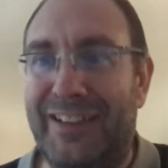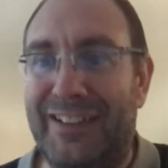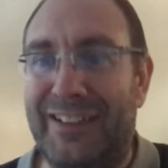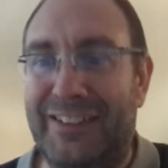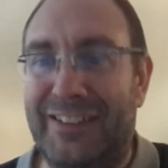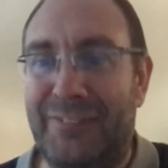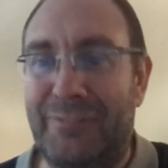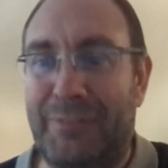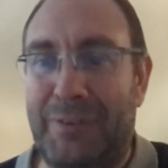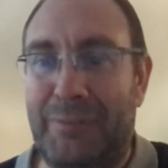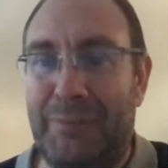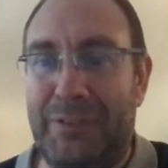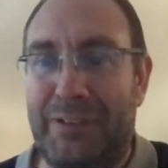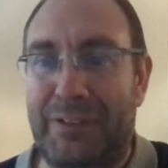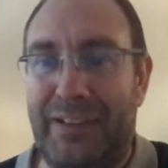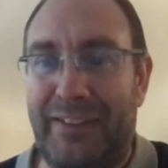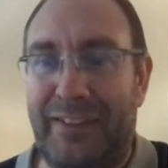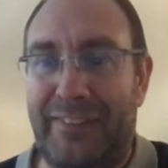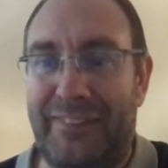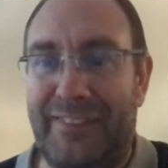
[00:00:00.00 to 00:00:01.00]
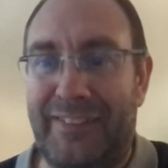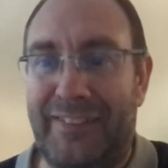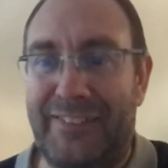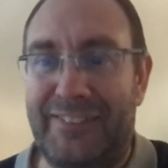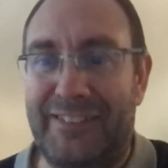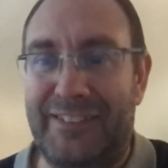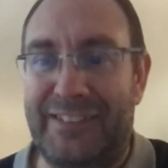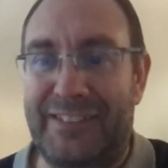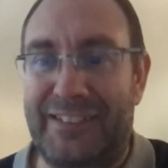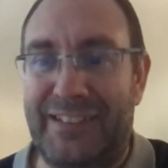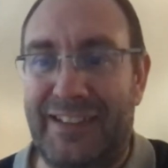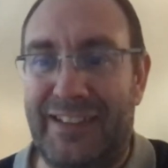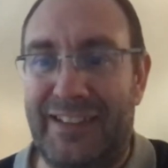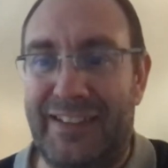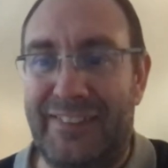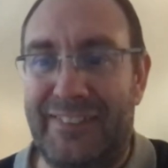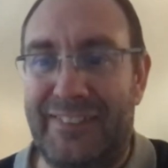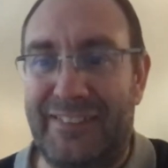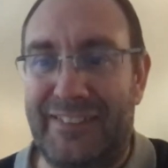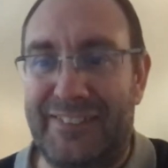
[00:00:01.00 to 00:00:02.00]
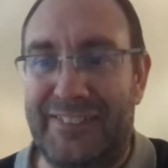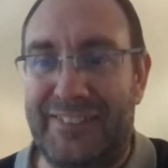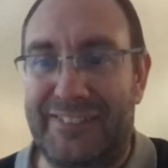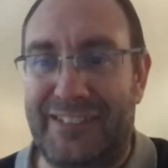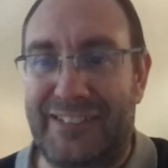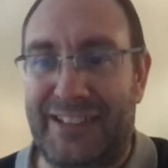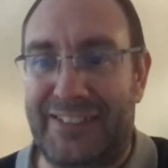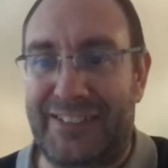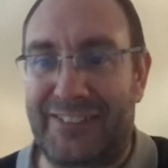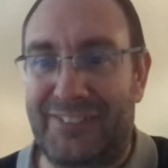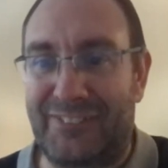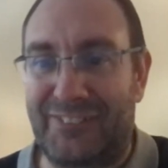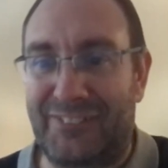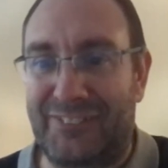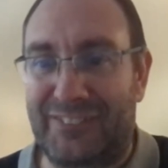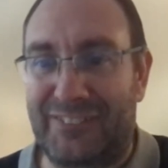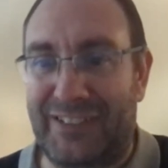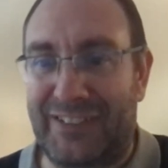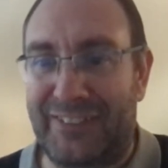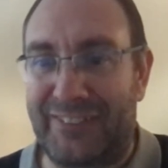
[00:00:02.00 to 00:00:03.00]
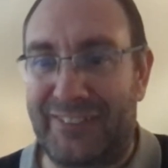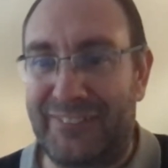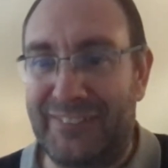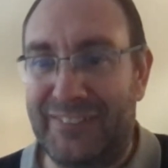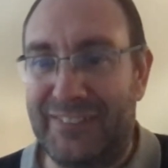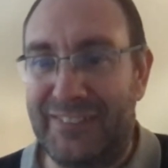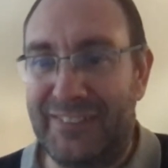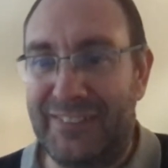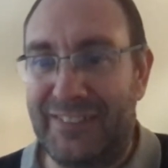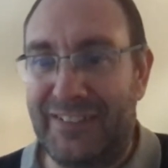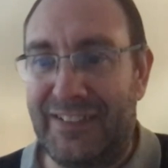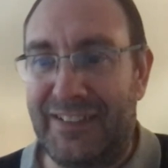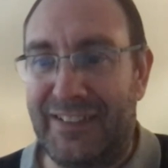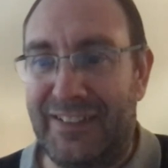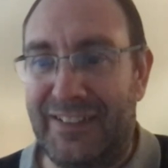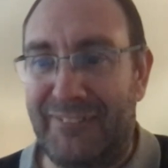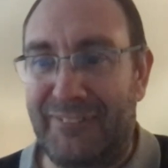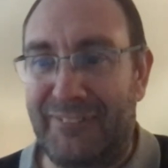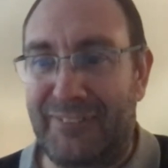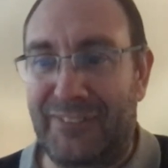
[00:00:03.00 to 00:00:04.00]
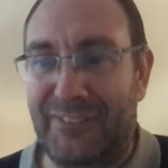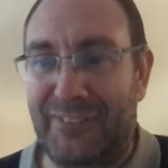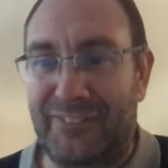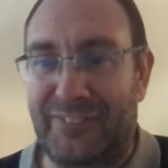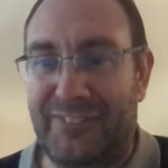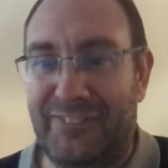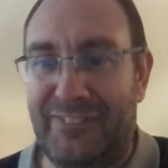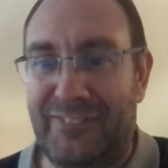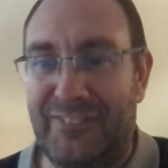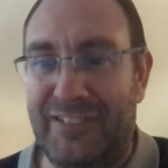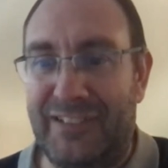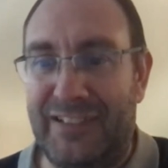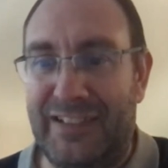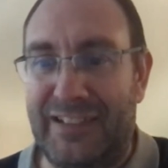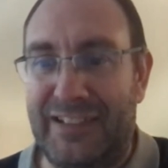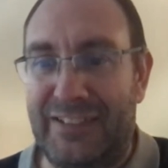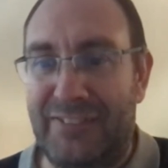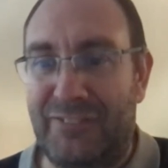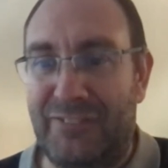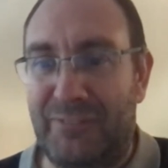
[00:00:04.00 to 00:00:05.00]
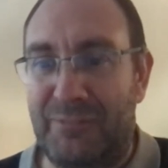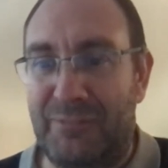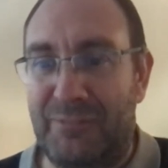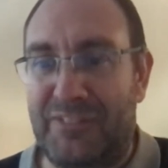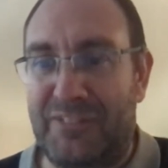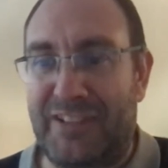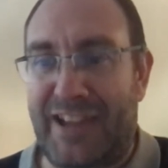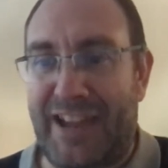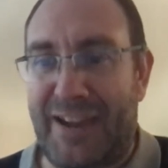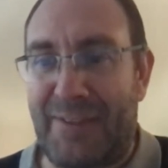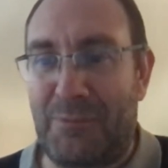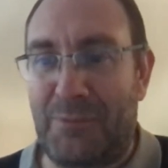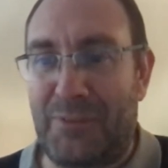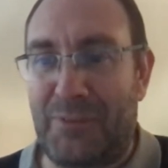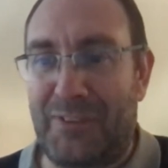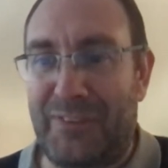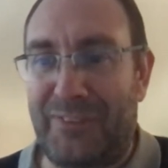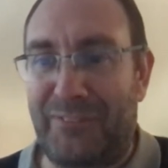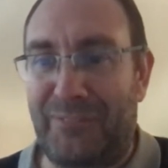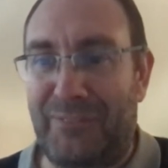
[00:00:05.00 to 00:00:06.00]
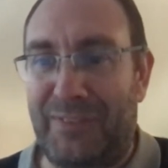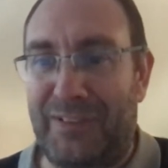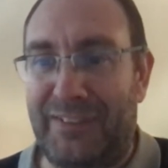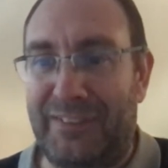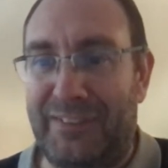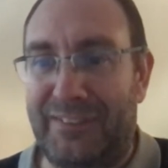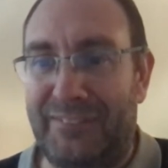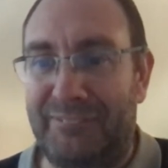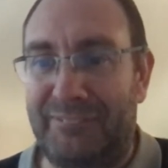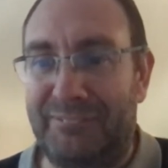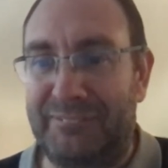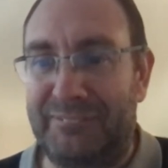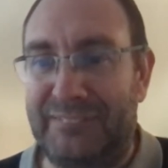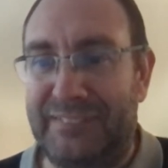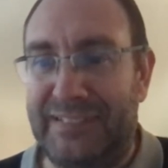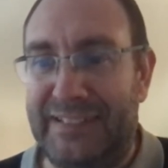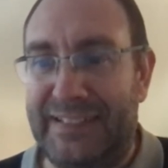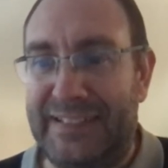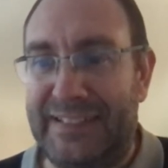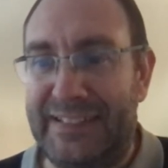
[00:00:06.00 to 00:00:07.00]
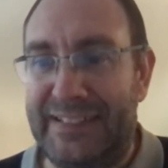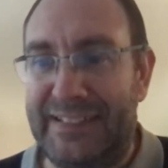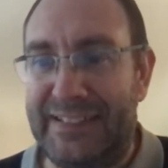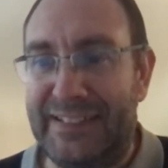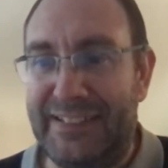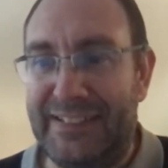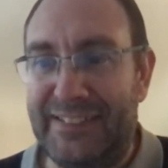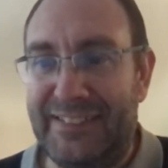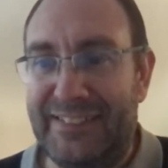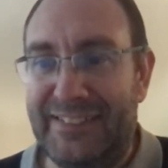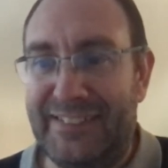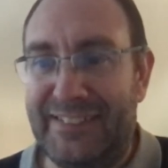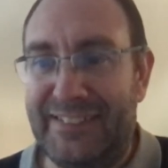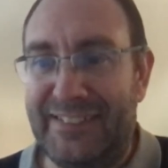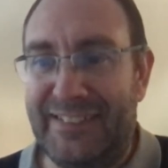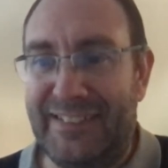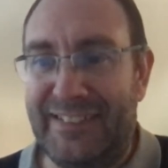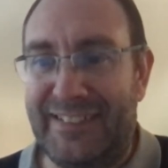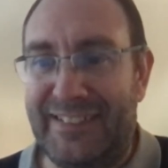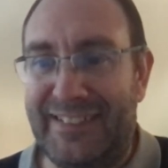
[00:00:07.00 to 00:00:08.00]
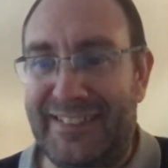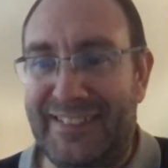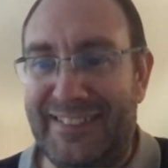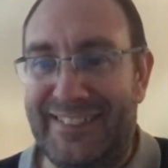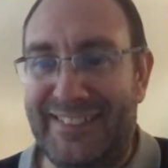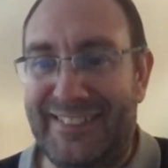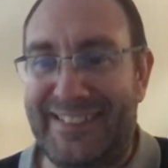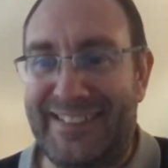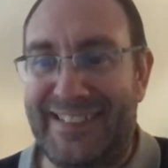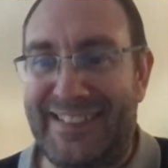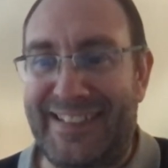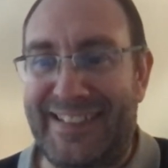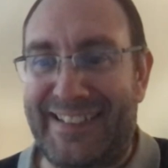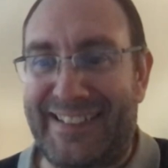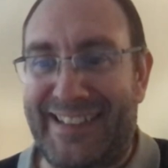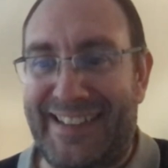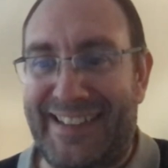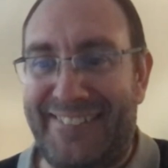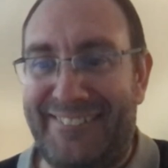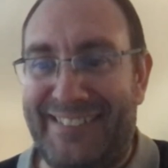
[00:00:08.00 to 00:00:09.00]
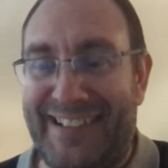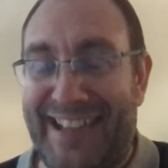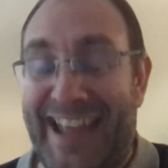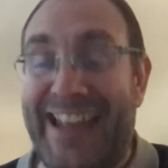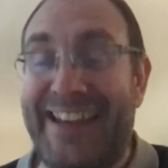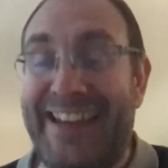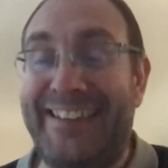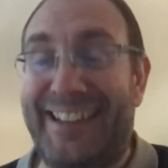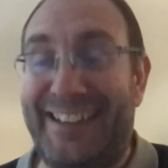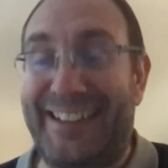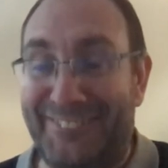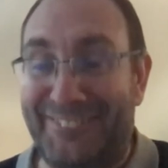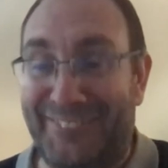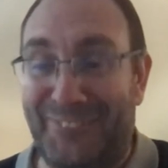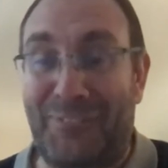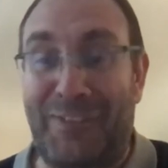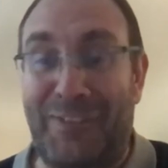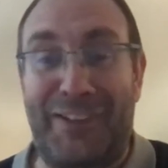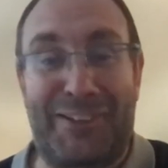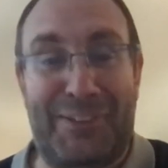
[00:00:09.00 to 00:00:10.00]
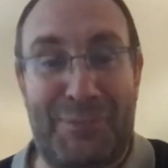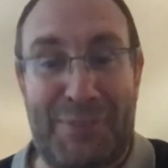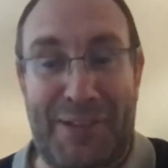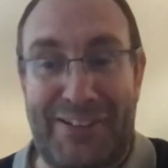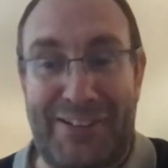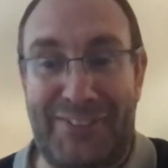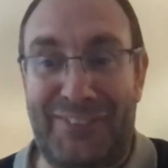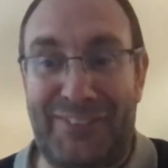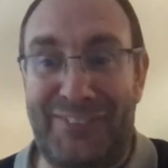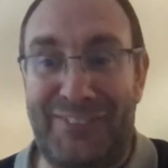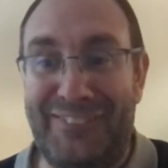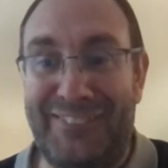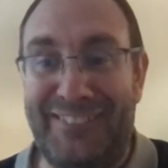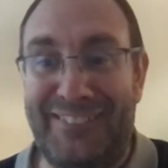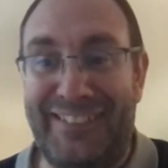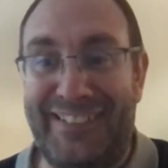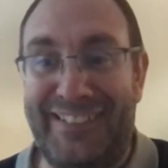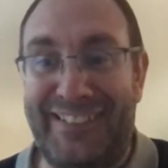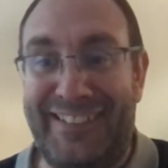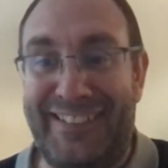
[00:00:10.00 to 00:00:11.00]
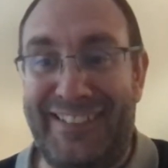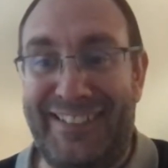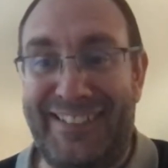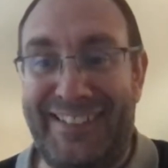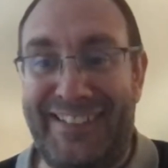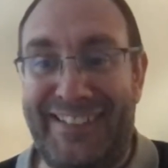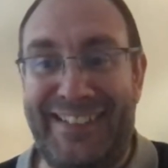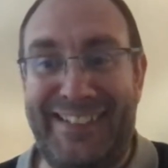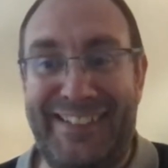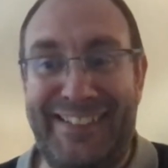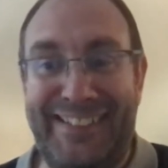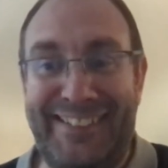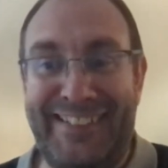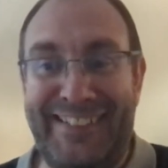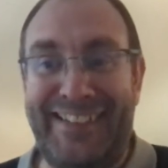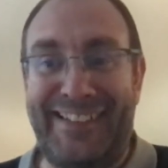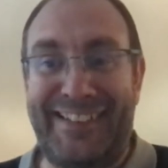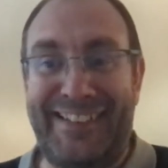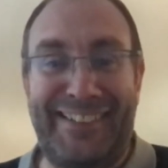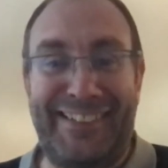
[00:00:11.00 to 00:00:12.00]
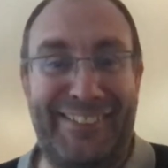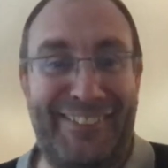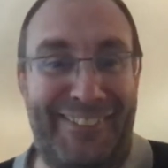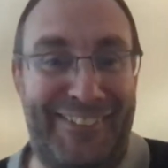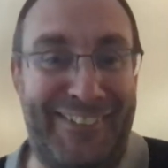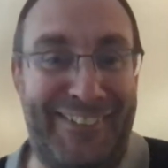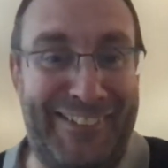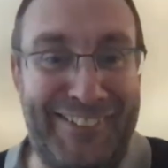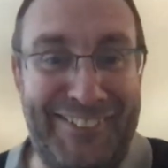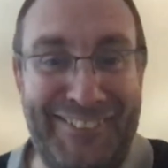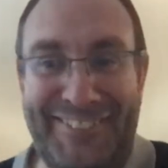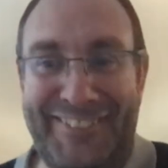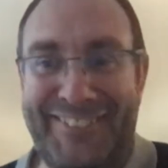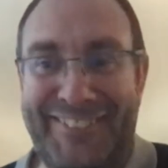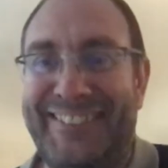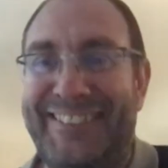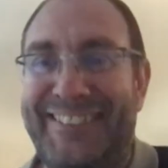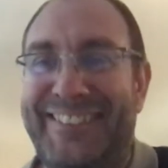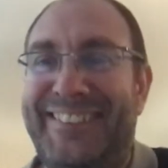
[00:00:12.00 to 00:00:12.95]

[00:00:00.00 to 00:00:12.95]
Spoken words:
give people another 30 seconds or so. We've got Lee from Tamworth. Welcome, Lee. Yeah, Karen and Andrew. Welcome, Andrew, in the Highlands.